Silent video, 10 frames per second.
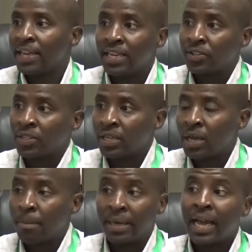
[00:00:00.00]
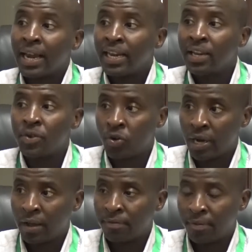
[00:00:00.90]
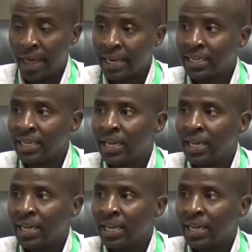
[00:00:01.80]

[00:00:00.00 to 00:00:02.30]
the industry. But currently we don't have that,